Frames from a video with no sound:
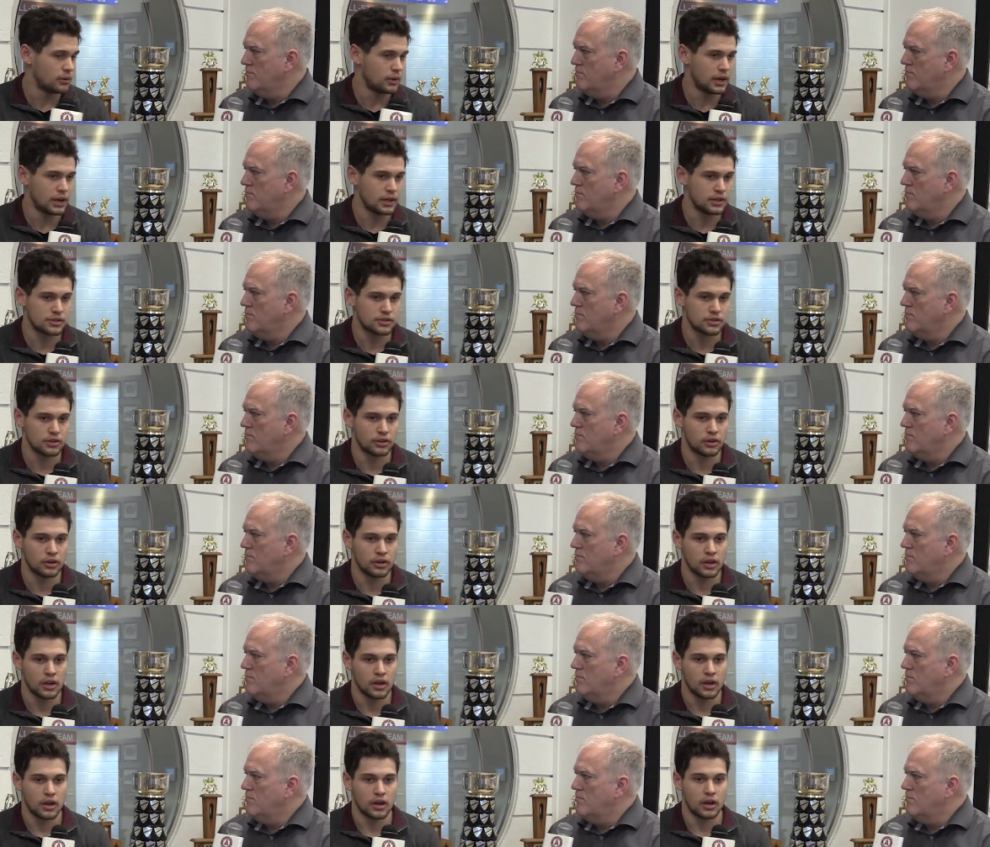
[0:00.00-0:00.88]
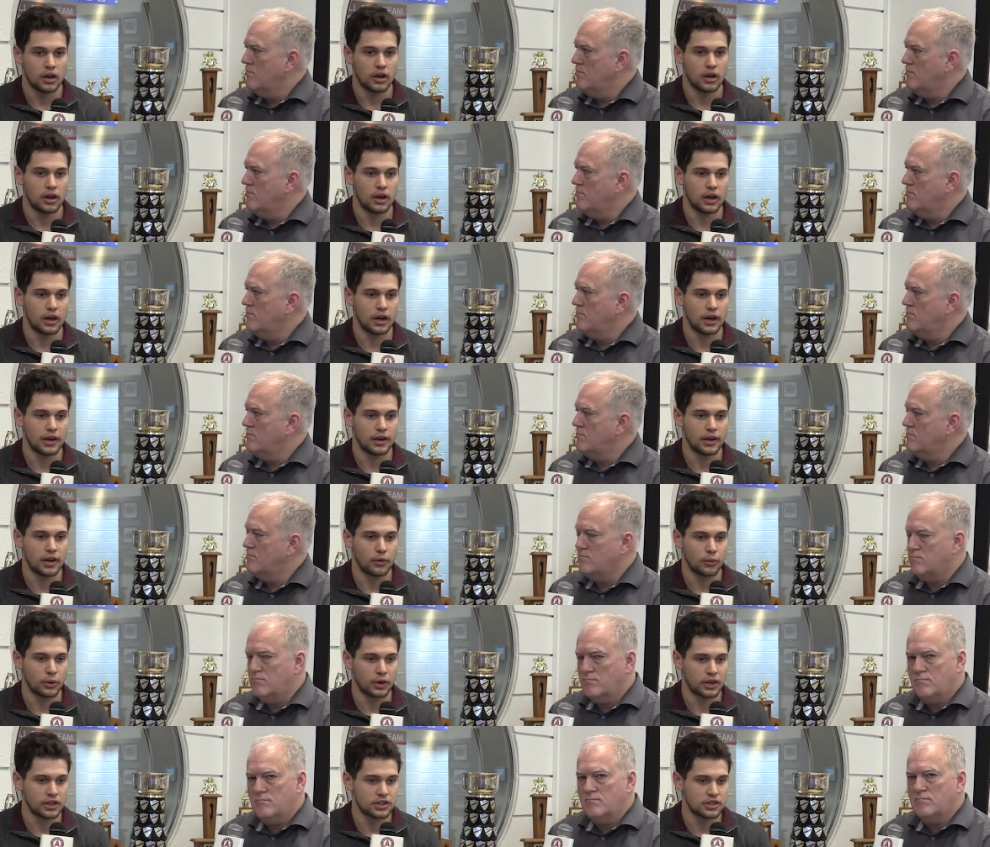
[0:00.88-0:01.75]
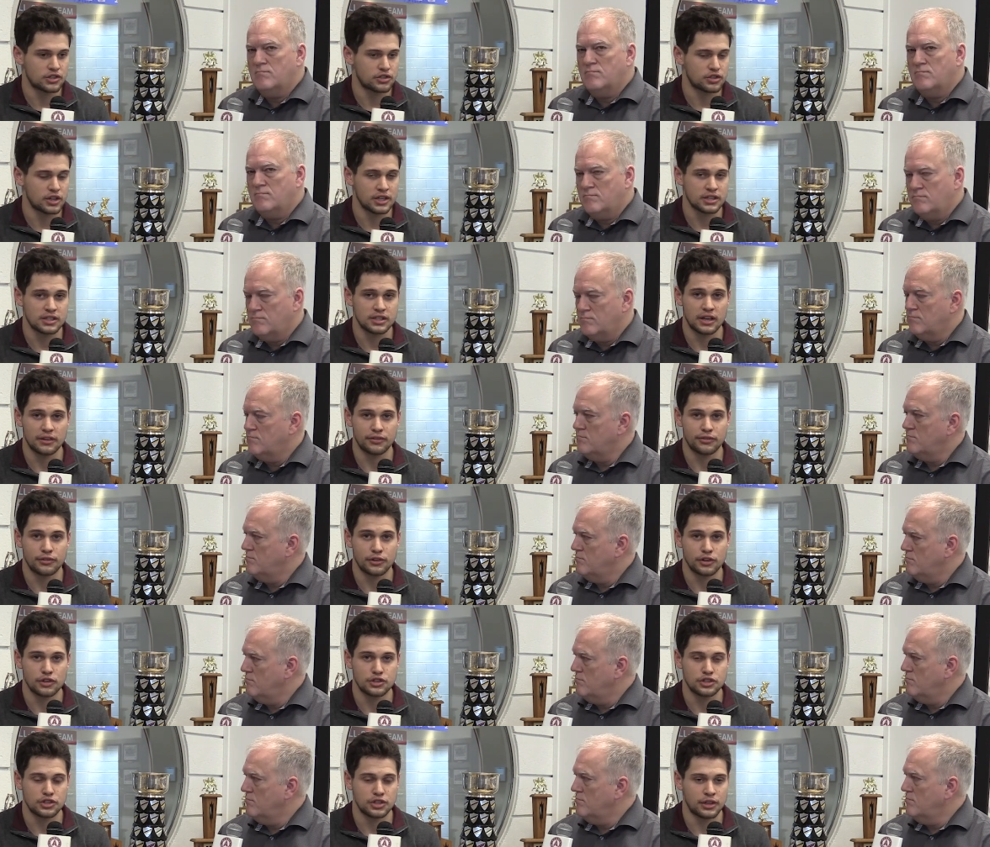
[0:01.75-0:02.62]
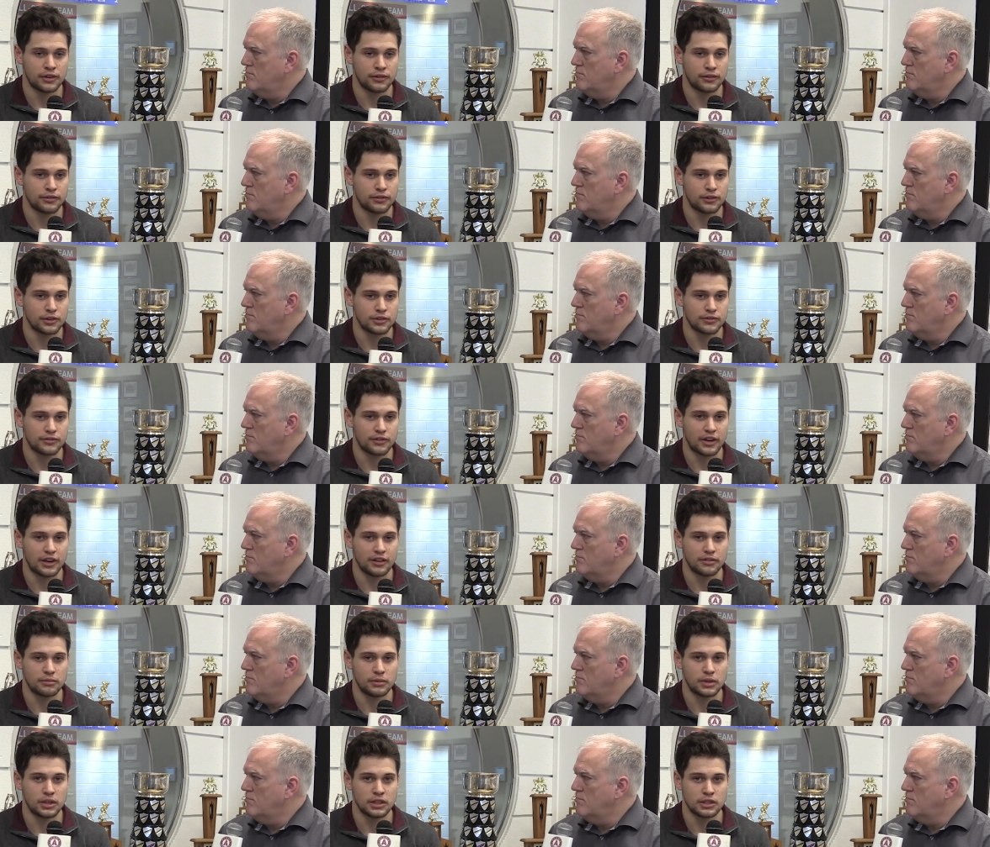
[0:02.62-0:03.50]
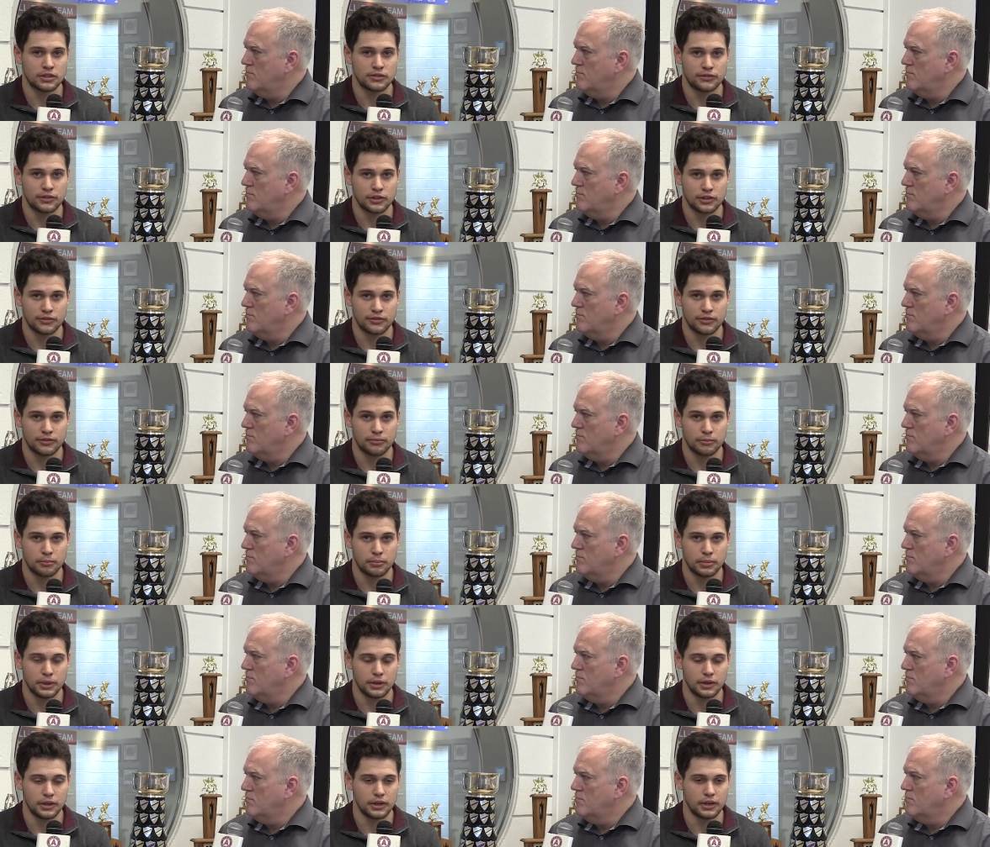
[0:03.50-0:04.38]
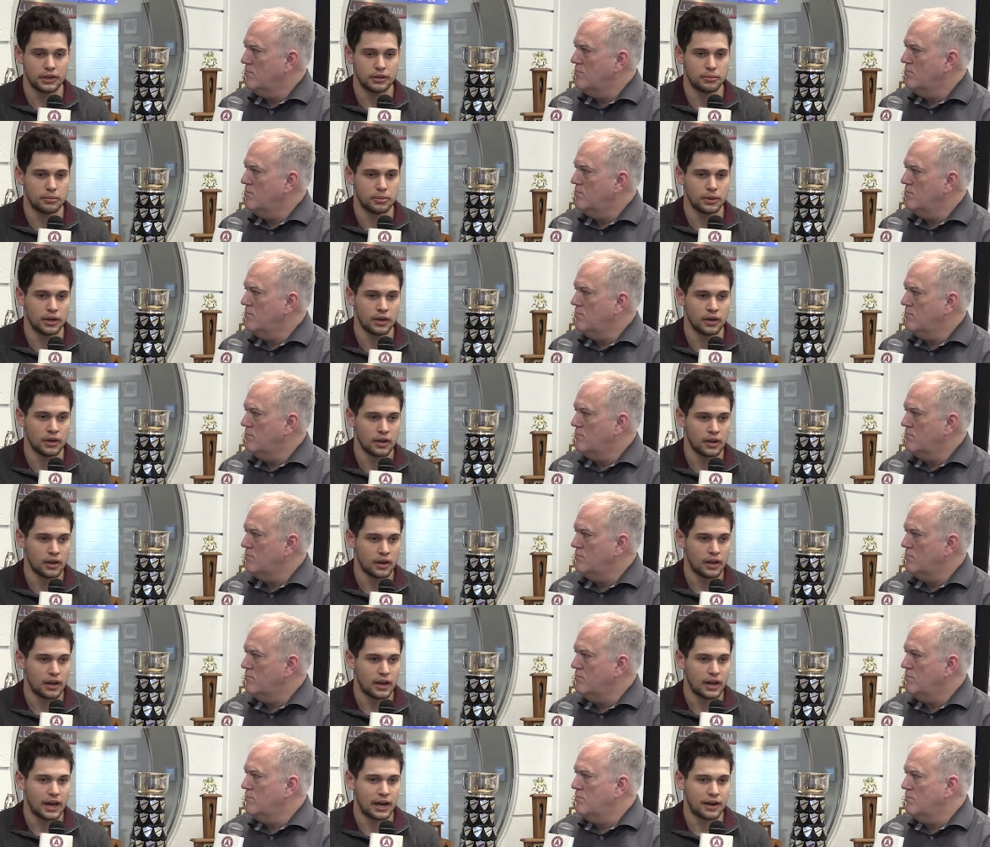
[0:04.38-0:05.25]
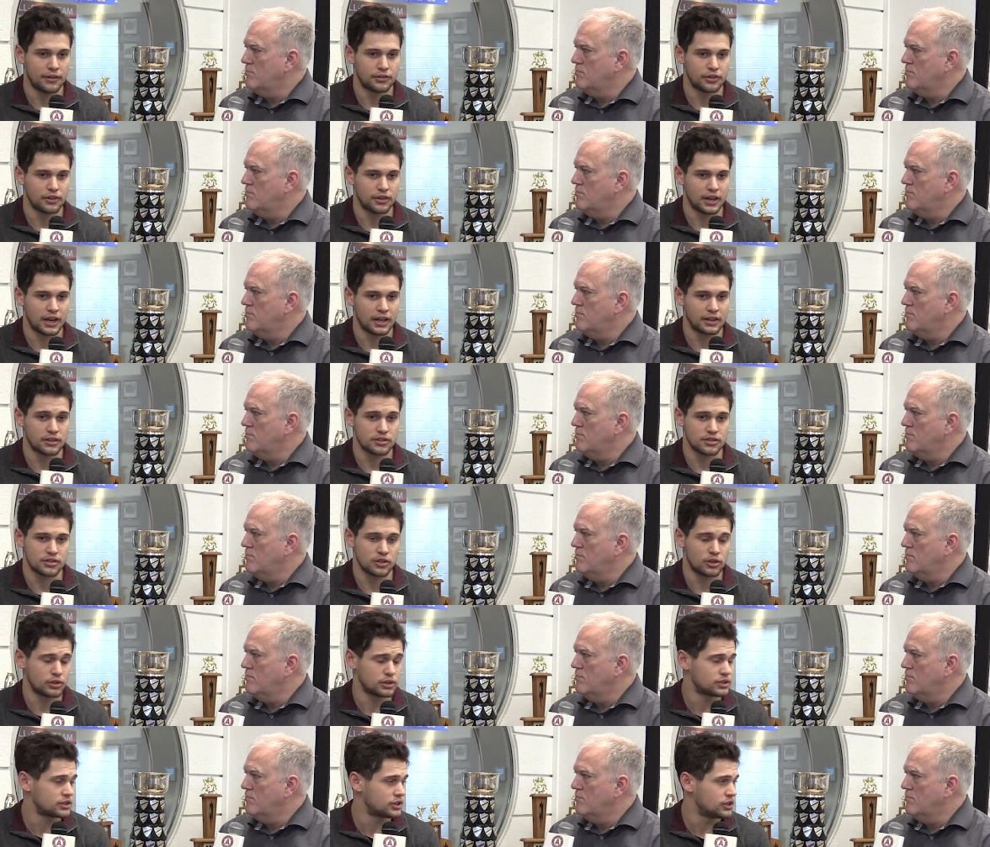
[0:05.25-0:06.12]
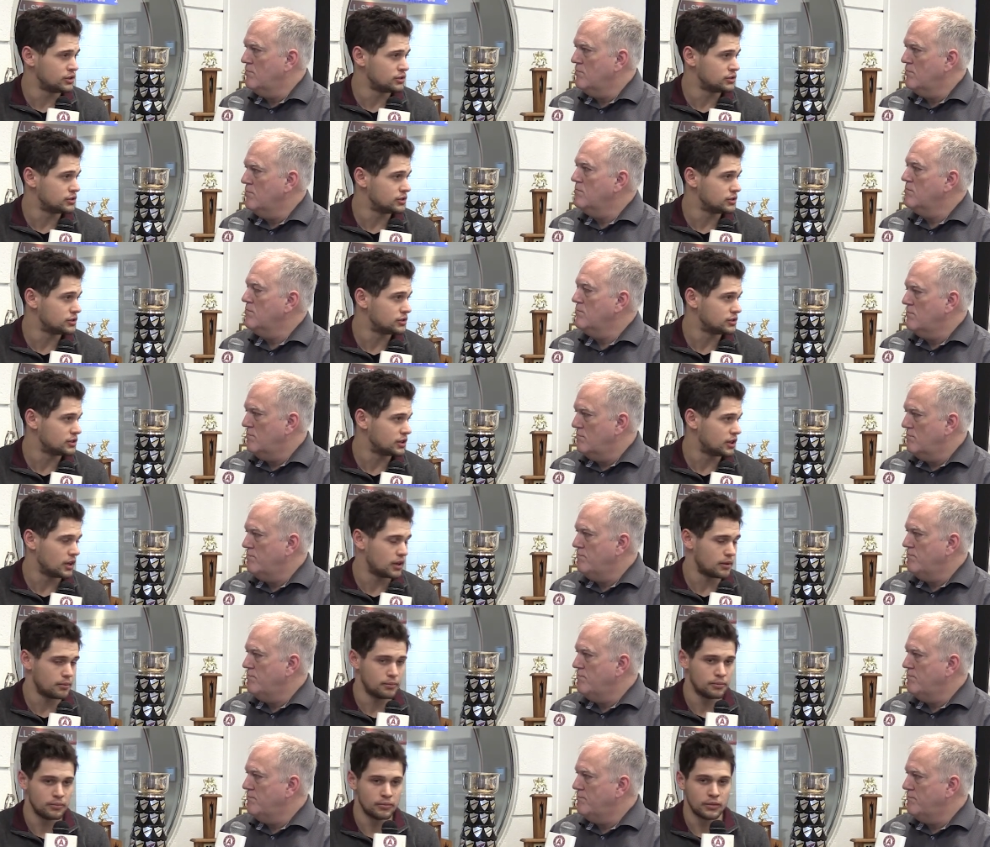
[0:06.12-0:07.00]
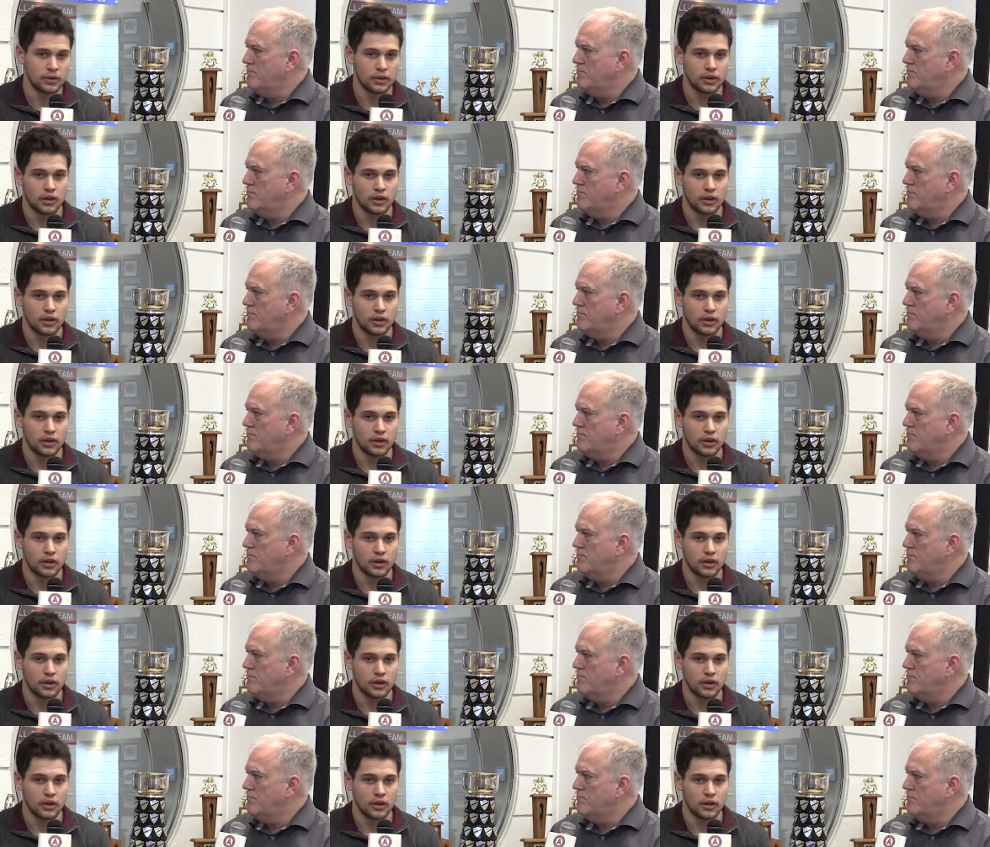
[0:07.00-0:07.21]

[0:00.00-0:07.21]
Speaker 1: away. So uh, we're going to stress that first shift, first five minutes, first period. But after that, there's no excuses. Um,